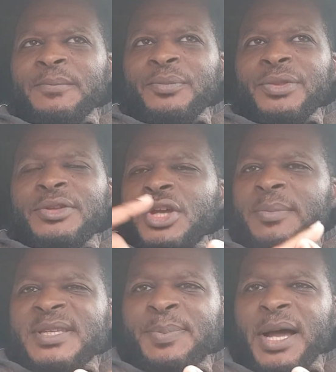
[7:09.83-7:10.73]
The
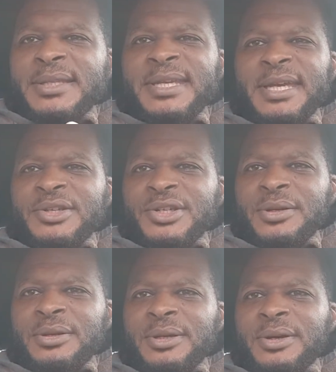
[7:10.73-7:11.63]
Thomas Partey issue.
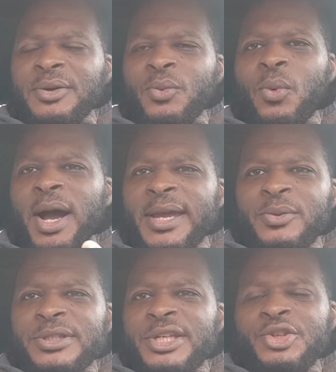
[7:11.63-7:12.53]
Why
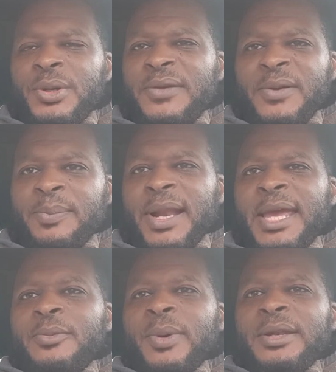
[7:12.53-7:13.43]
did you even play
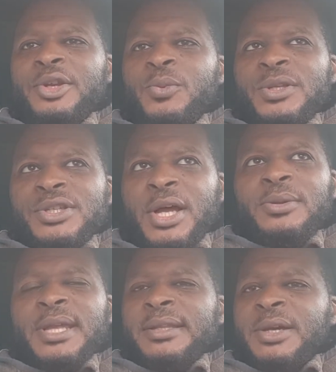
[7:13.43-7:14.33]
when you were told
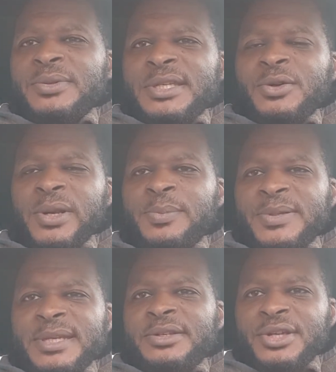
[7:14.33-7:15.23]
that there was a
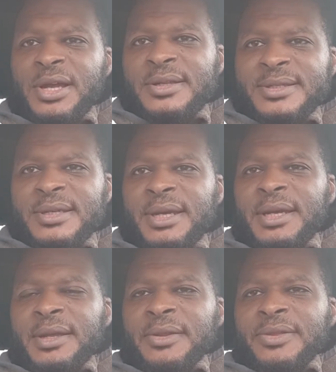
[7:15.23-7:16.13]
20% chance
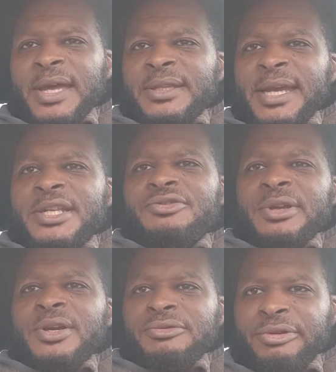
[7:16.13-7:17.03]
that the injury
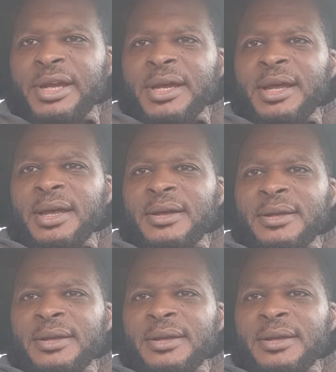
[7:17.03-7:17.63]
could reoccur?